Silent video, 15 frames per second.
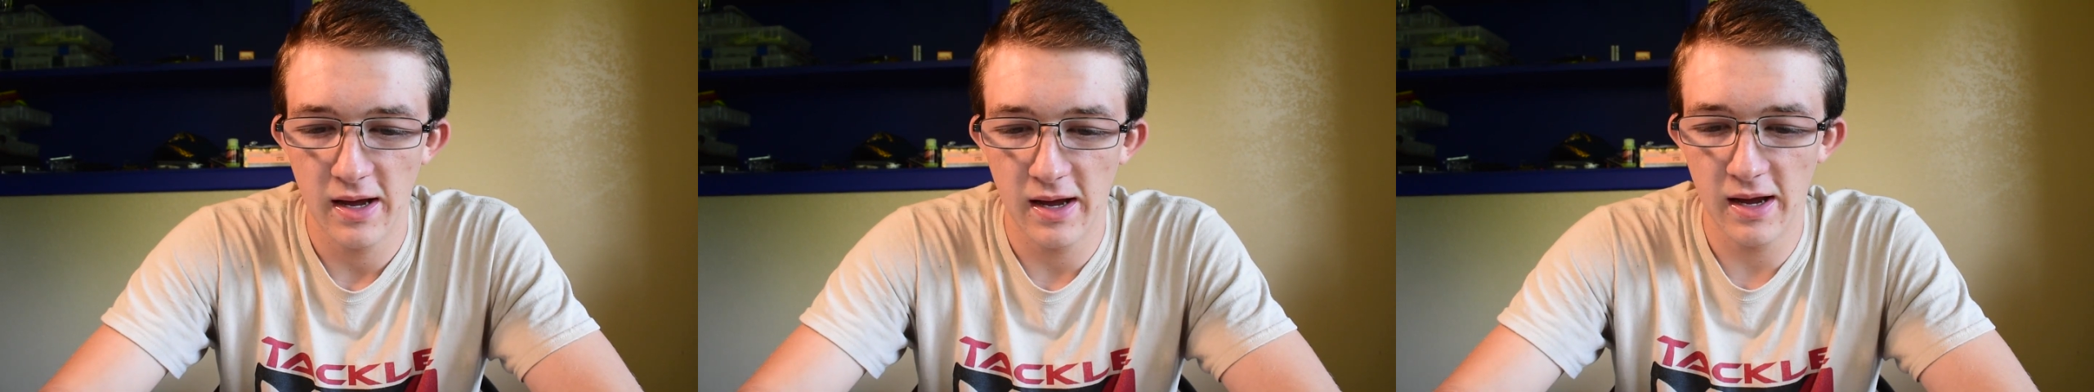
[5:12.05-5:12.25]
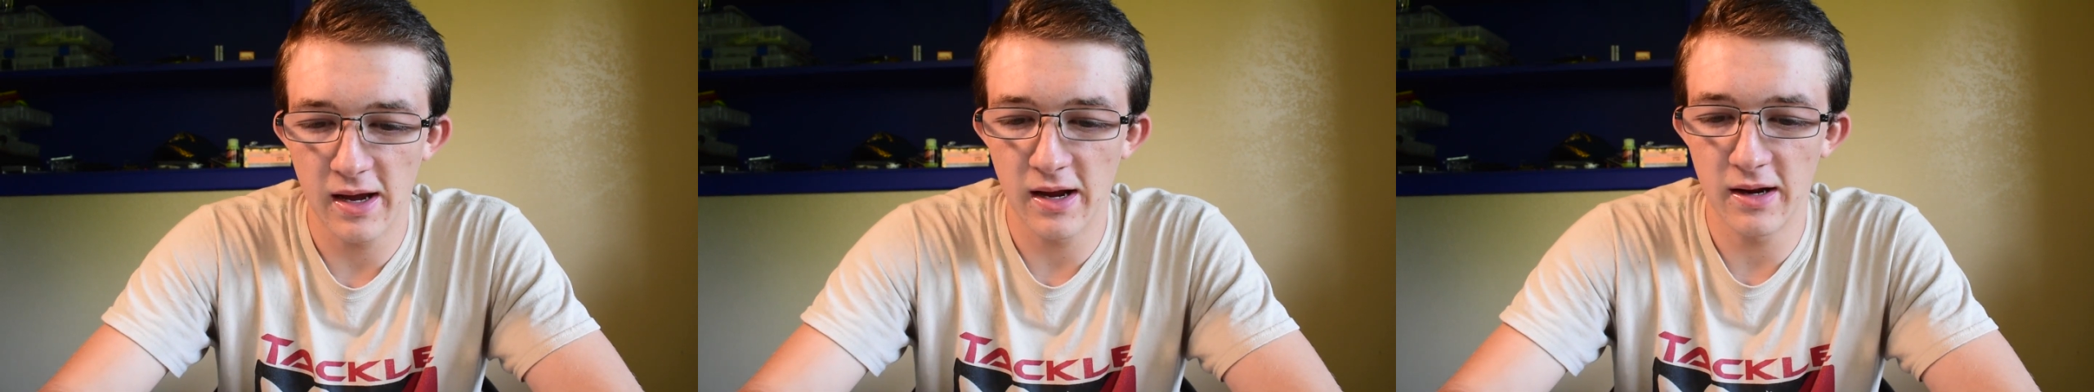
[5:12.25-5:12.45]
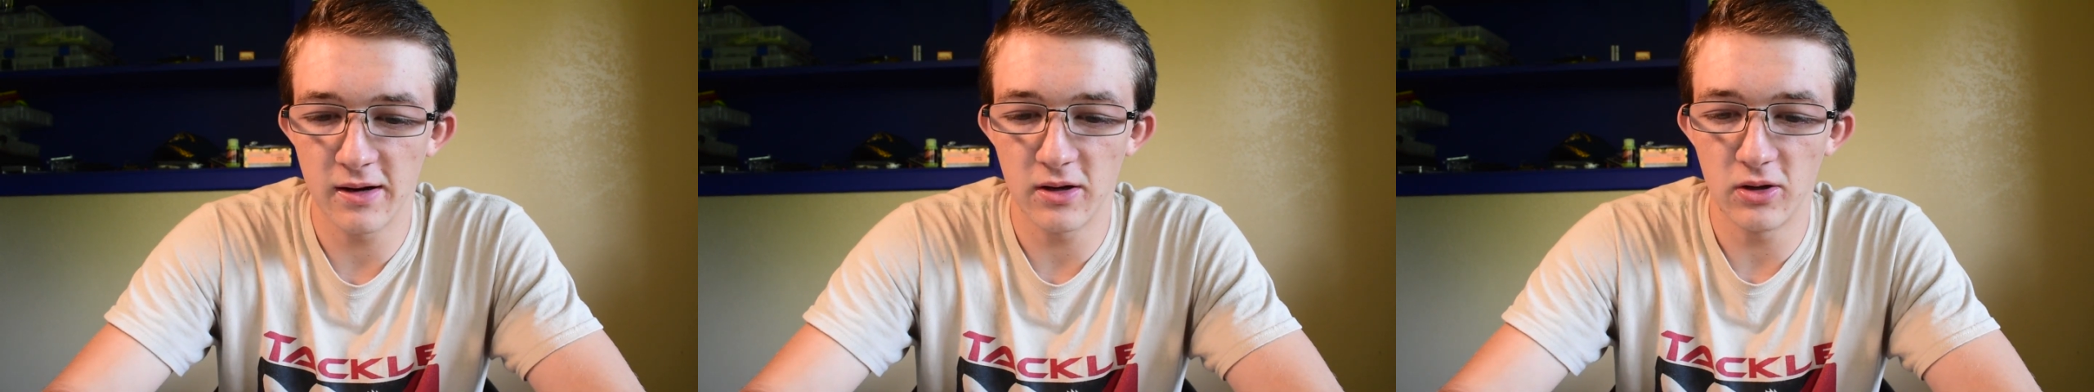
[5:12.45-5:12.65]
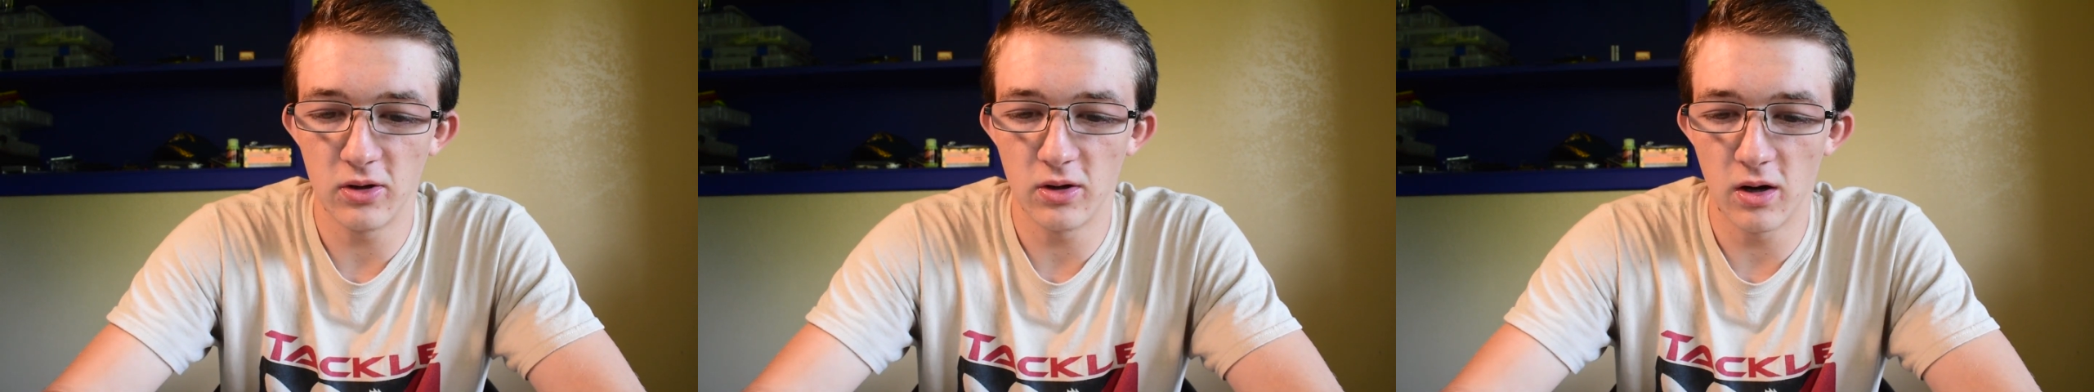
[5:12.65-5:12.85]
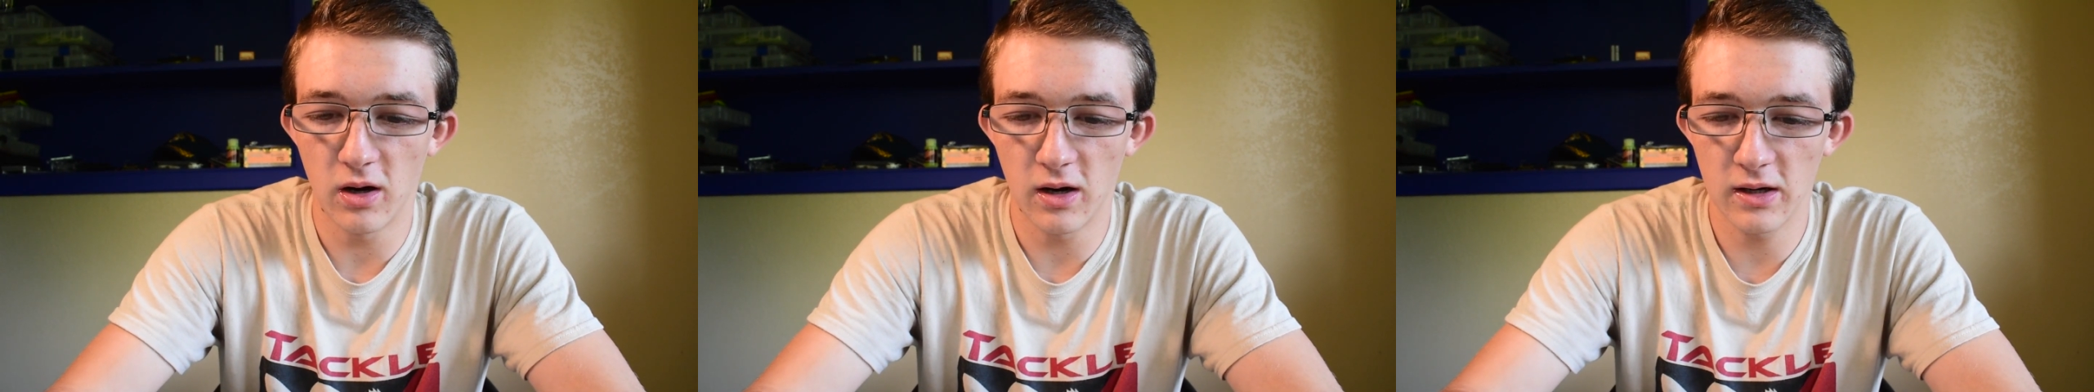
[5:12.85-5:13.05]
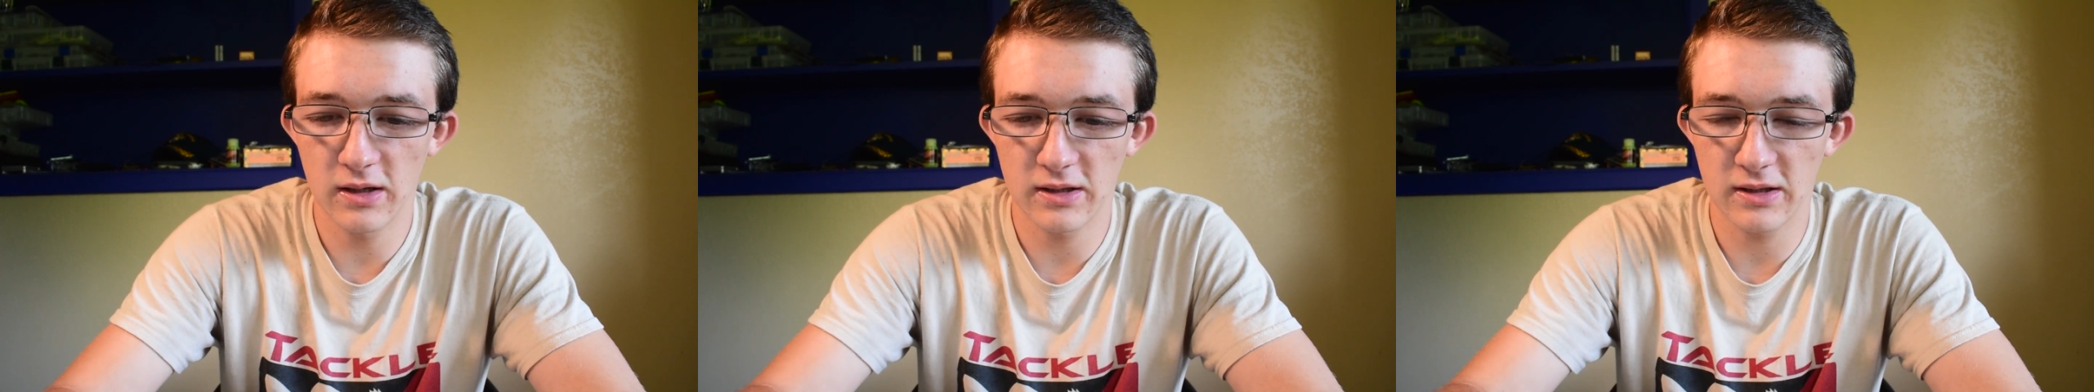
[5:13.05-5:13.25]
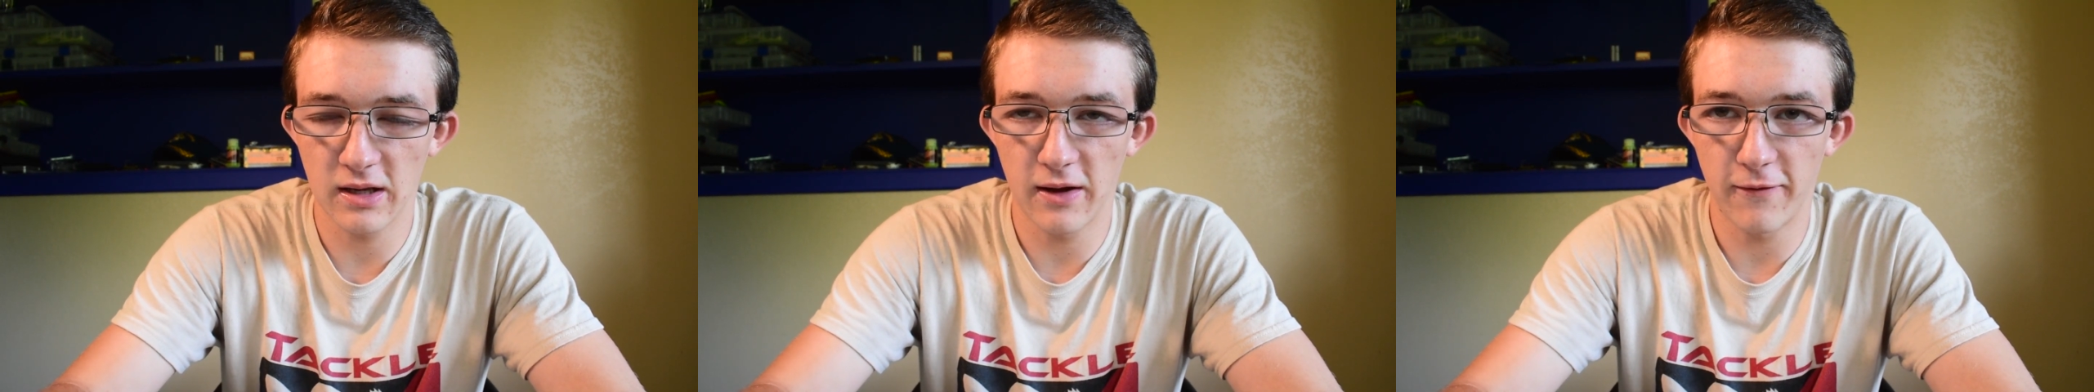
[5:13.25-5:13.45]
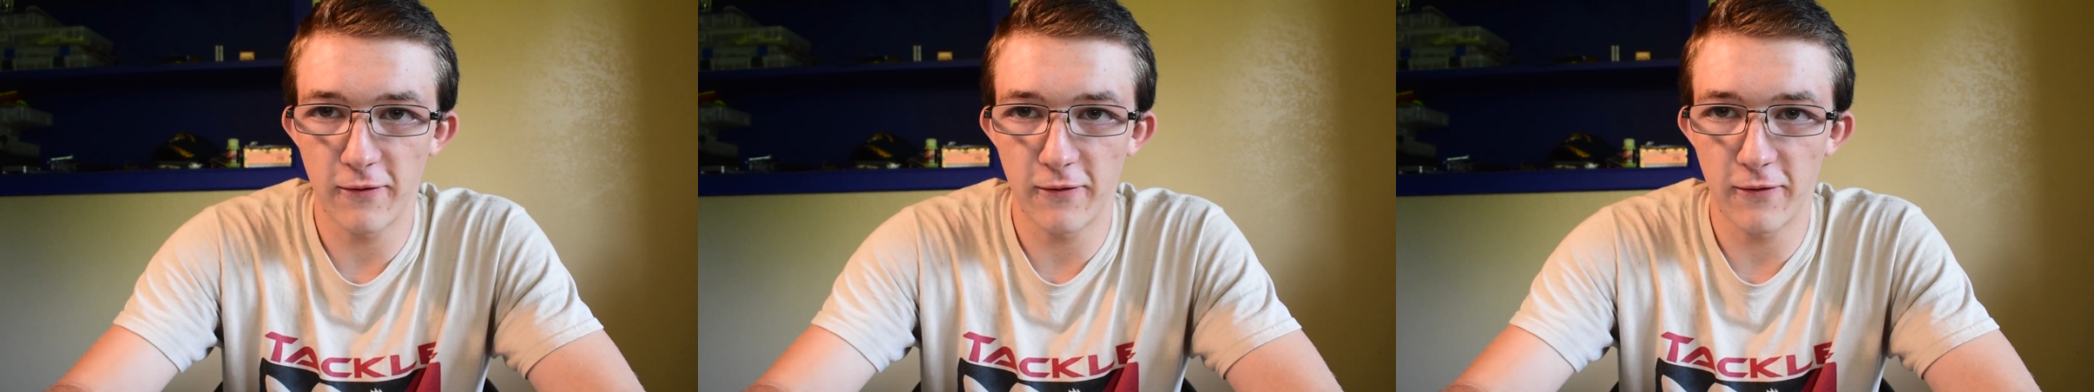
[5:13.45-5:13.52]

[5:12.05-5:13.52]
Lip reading: And honestly,